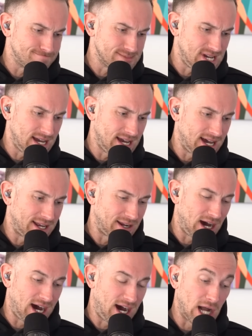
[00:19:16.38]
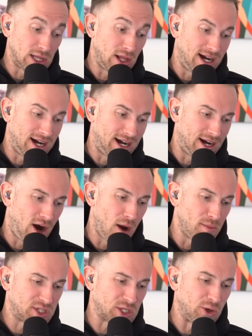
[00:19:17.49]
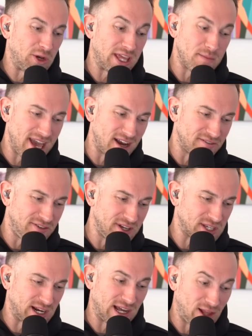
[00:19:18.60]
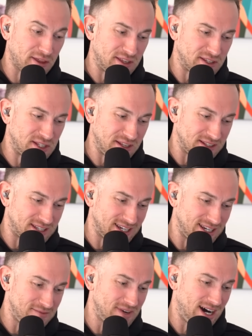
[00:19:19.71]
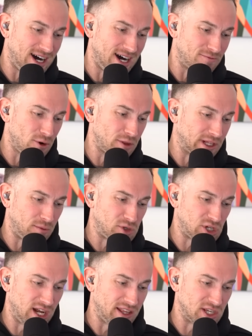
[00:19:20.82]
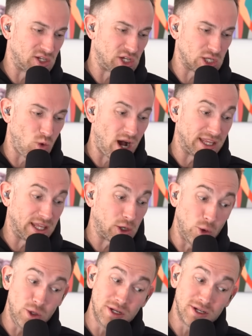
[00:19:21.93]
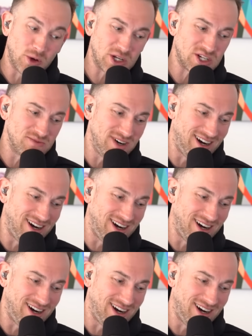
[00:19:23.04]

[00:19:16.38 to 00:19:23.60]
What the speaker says: And I'm a schooner, get me out of here, said, I like this Indian team. Roll the clip. Charlie said, just Wiley good? Question mark.